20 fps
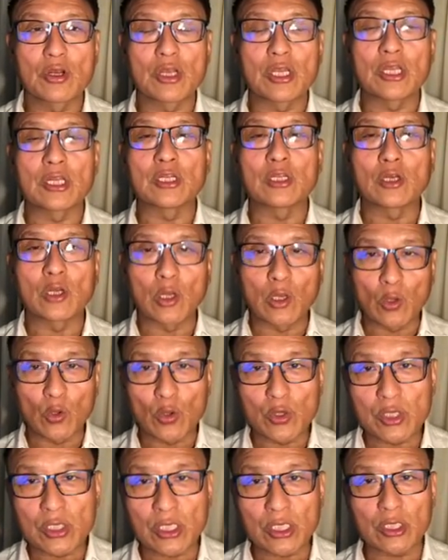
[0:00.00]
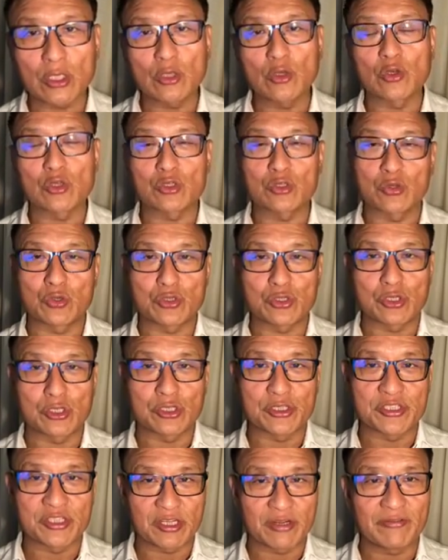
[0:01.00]
including your social
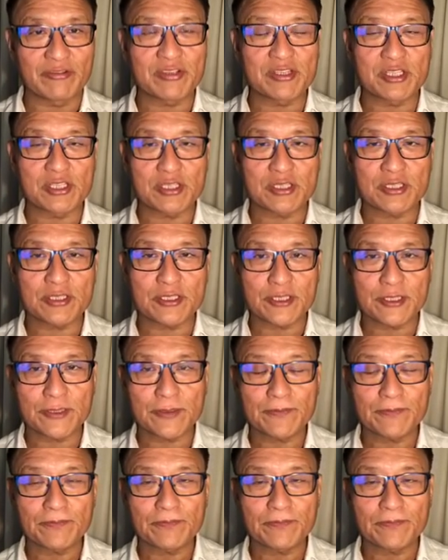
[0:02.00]
services,